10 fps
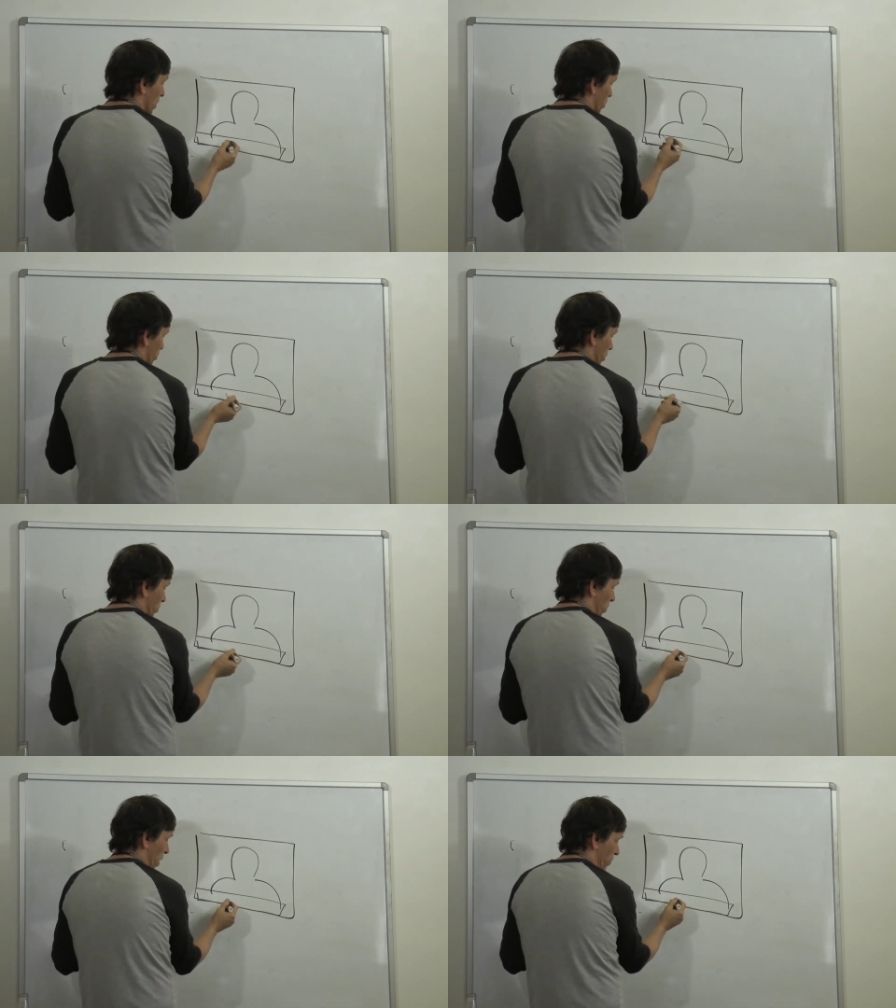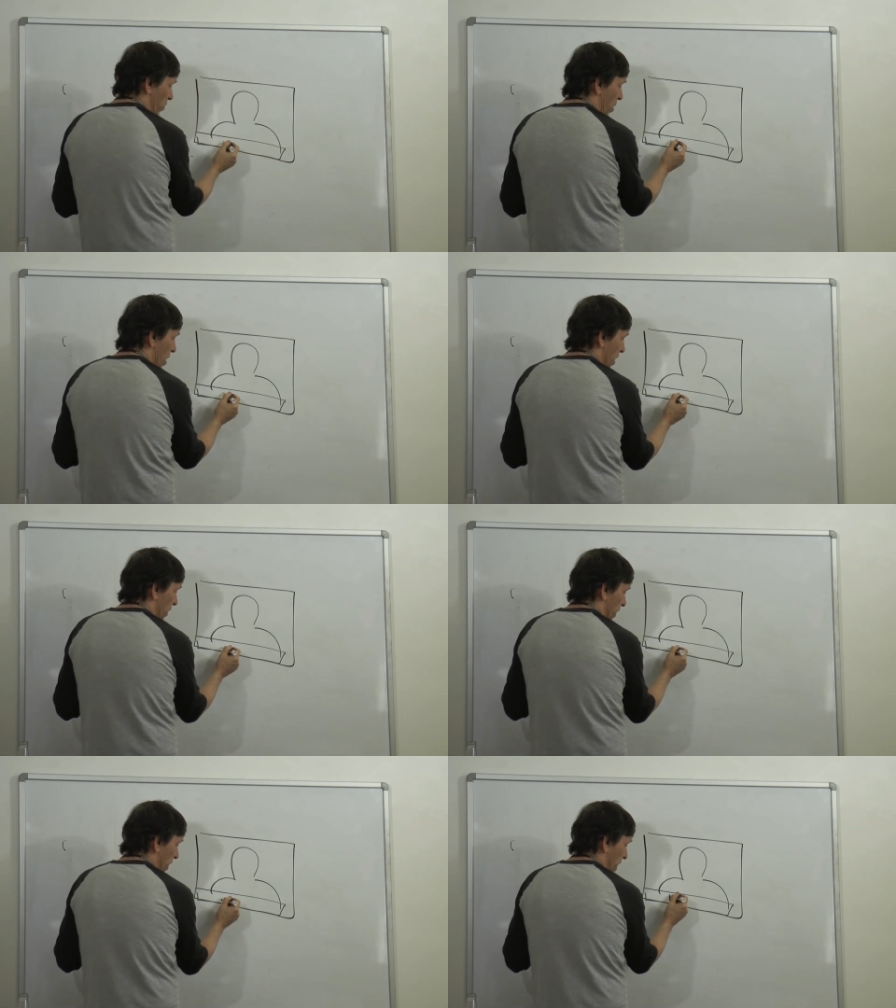lucent, whatever,
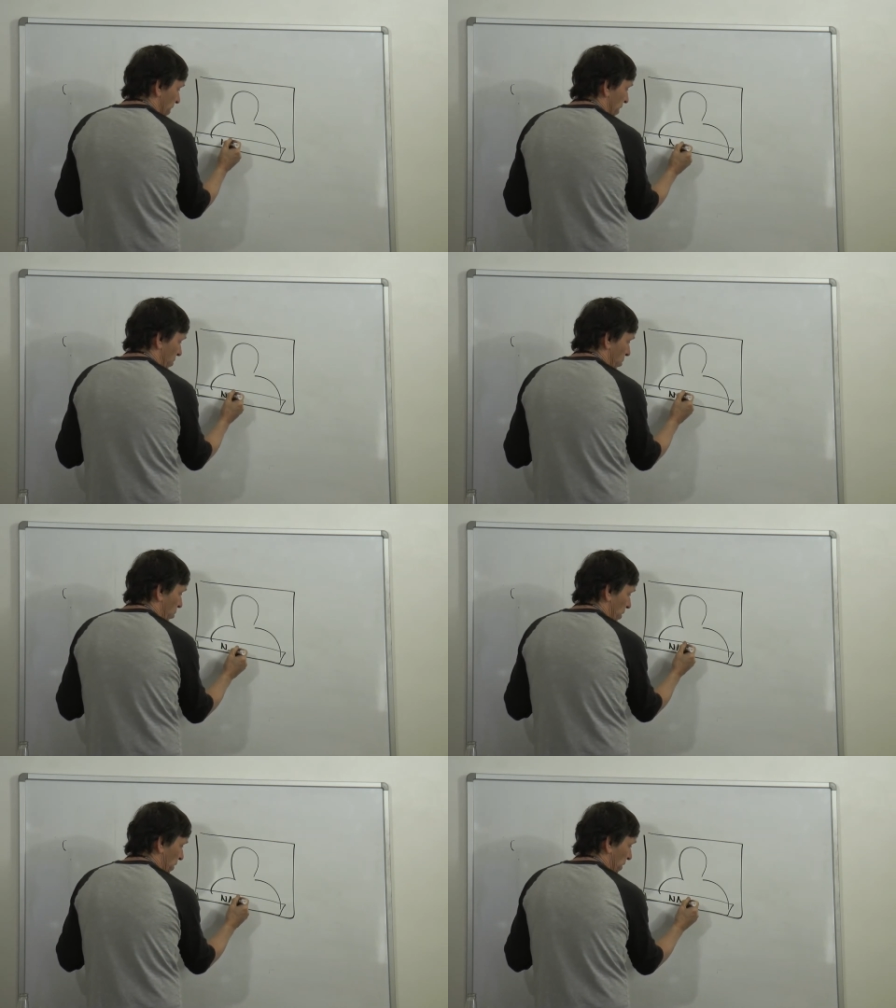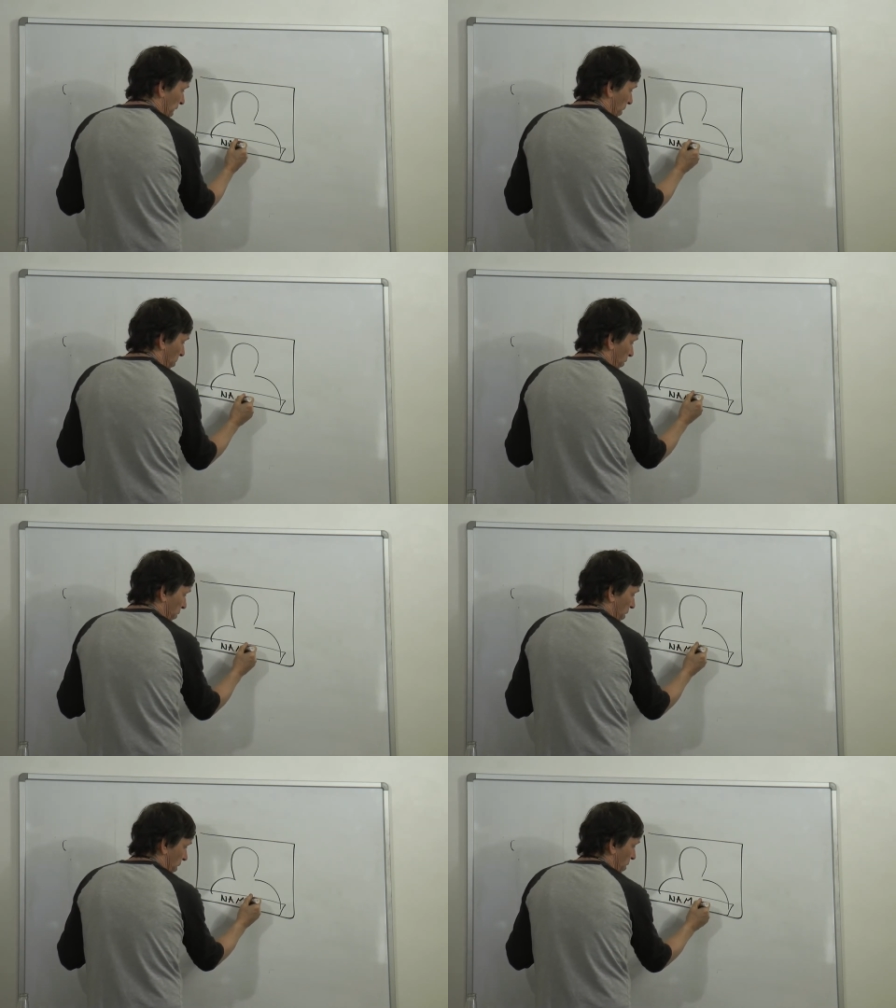and then it has that person's name
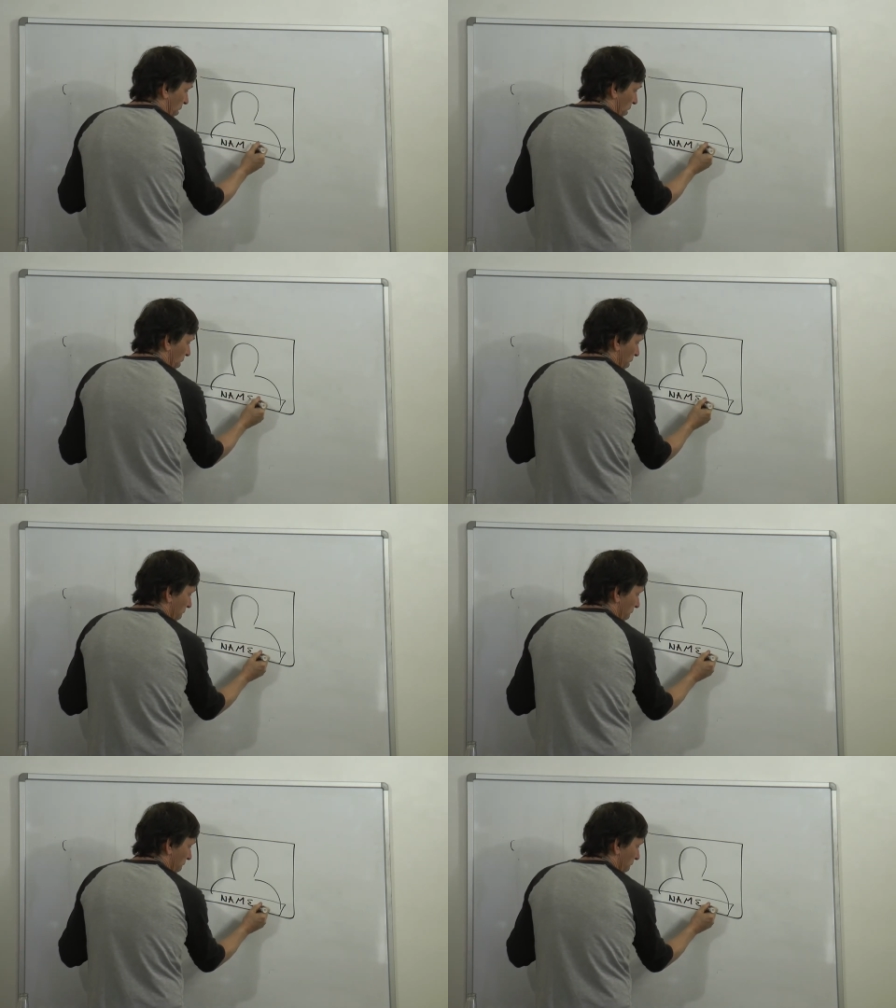underneath it.